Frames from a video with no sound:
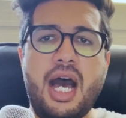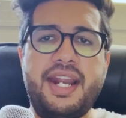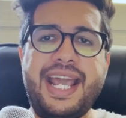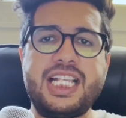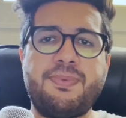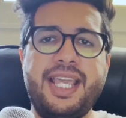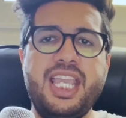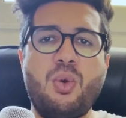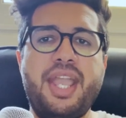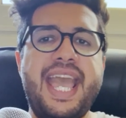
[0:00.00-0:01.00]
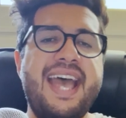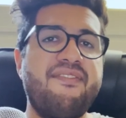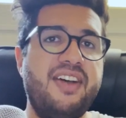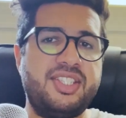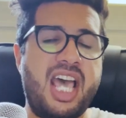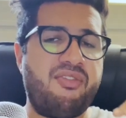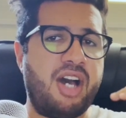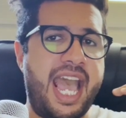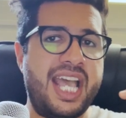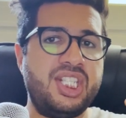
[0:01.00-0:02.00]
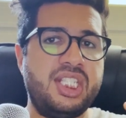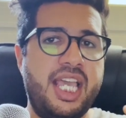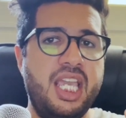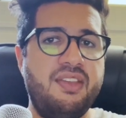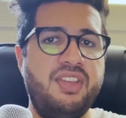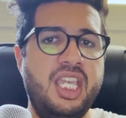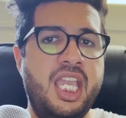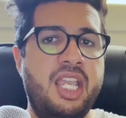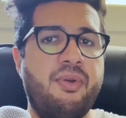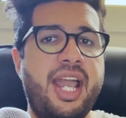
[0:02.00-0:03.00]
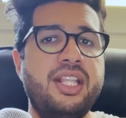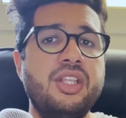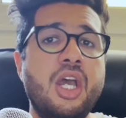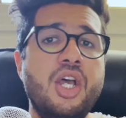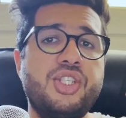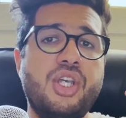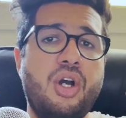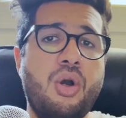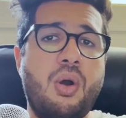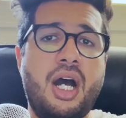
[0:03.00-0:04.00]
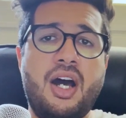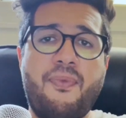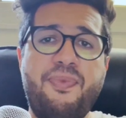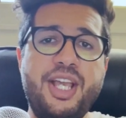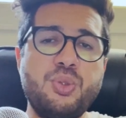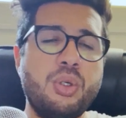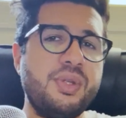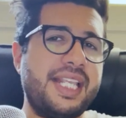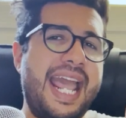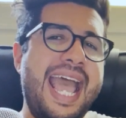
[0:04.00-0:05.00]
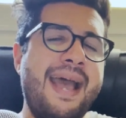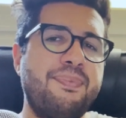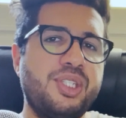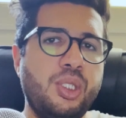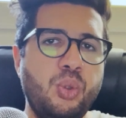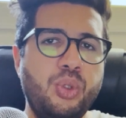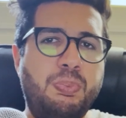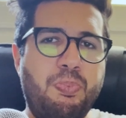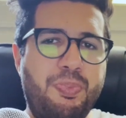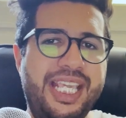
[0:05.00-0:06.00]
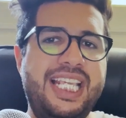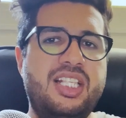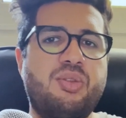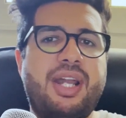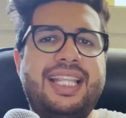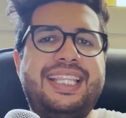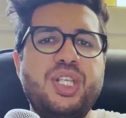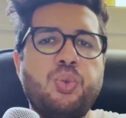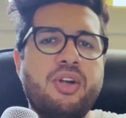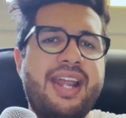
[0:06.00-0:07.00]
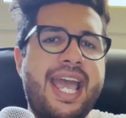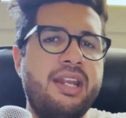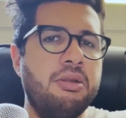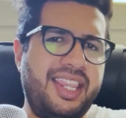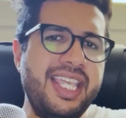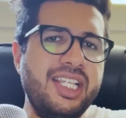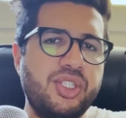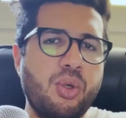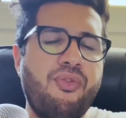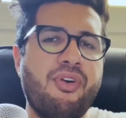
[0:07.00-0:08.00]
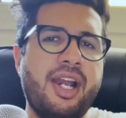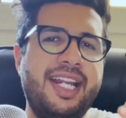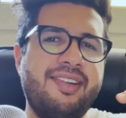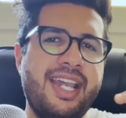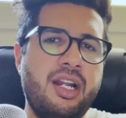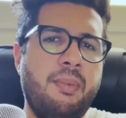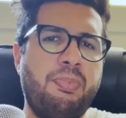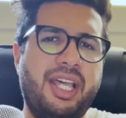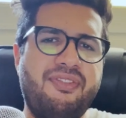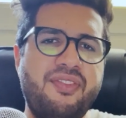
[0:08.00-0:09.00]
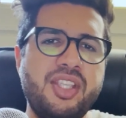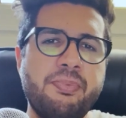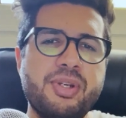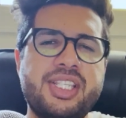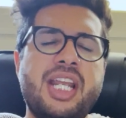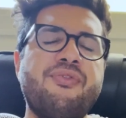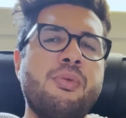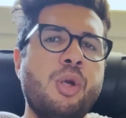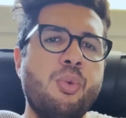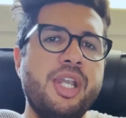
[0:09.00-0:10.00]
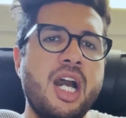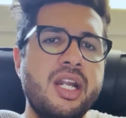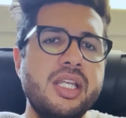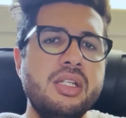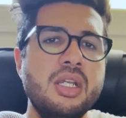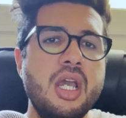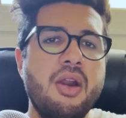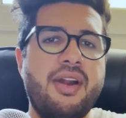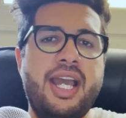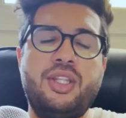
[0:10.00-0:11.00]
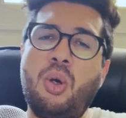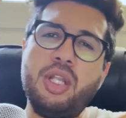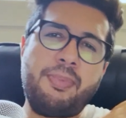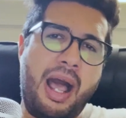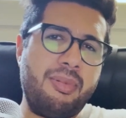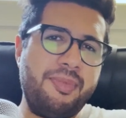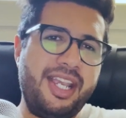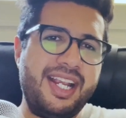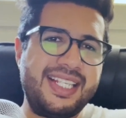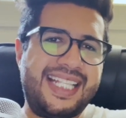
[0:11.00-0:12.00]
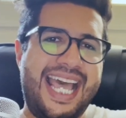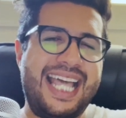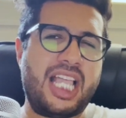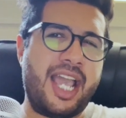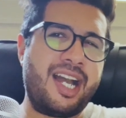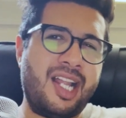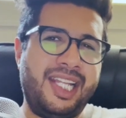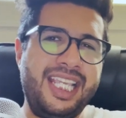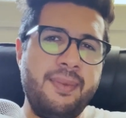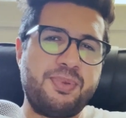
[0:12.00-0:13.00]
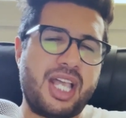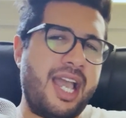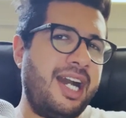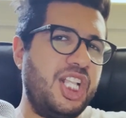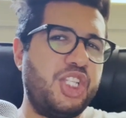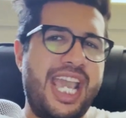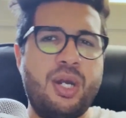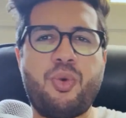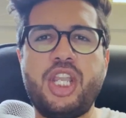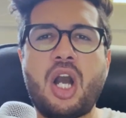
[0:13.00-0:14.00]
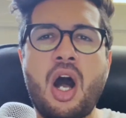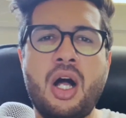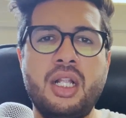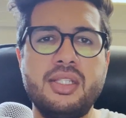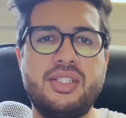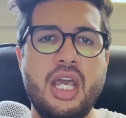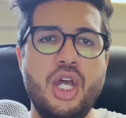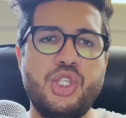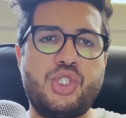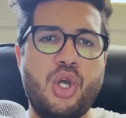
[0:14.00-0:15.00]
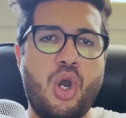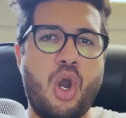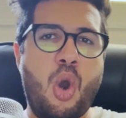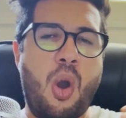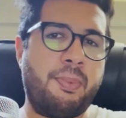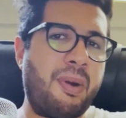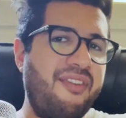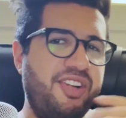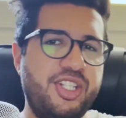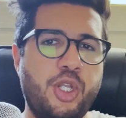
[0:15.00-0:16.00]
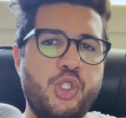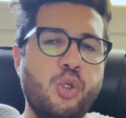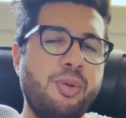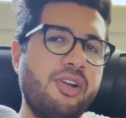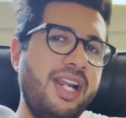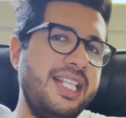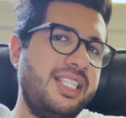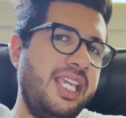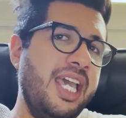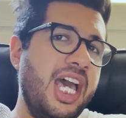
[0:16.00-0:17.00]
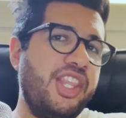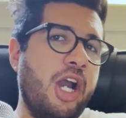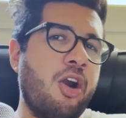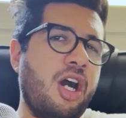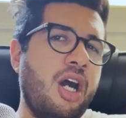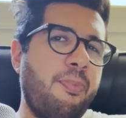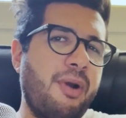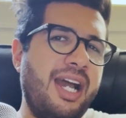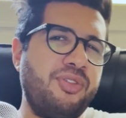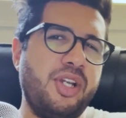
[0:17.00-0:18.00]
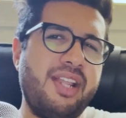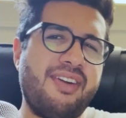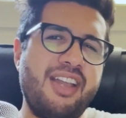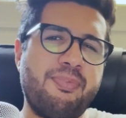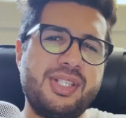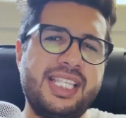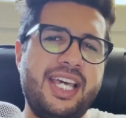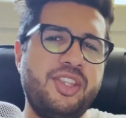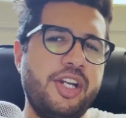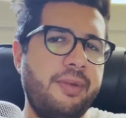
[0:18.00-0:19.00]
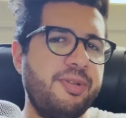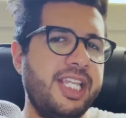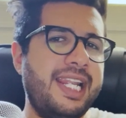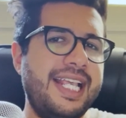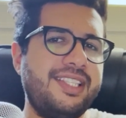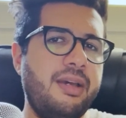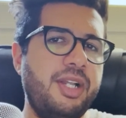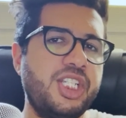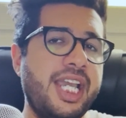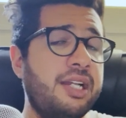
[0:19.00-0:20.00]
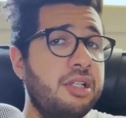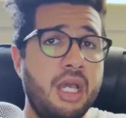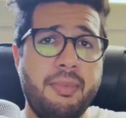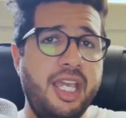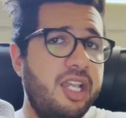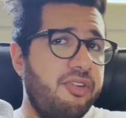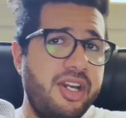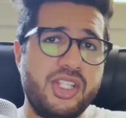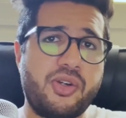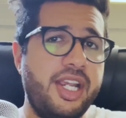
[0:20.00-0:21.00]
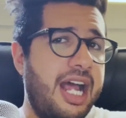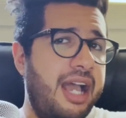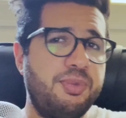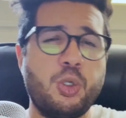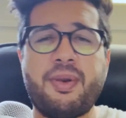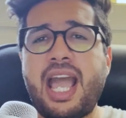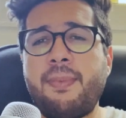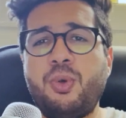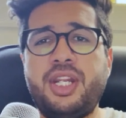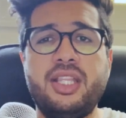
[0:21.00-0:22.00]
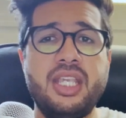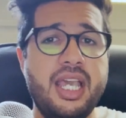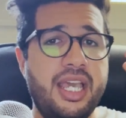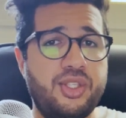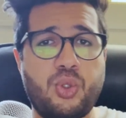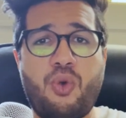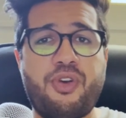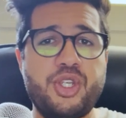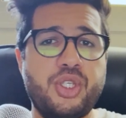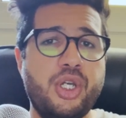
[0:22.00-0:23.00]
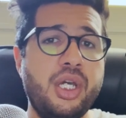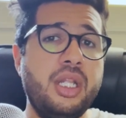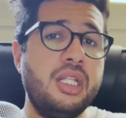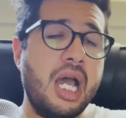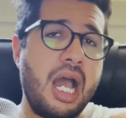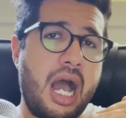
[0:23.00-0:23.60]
Next play here we have Sava, S-A-V-A, right? So this one was an absolute beast, right? This one ran, I think so far it ran up like 15% from where we got in, right? The only problem here is that I got leaps, I got January calls, so the profit is not super crazy. They are up around 35%, 30% last time I checked, but hey, green is green. I'm super happy with it. So far so good.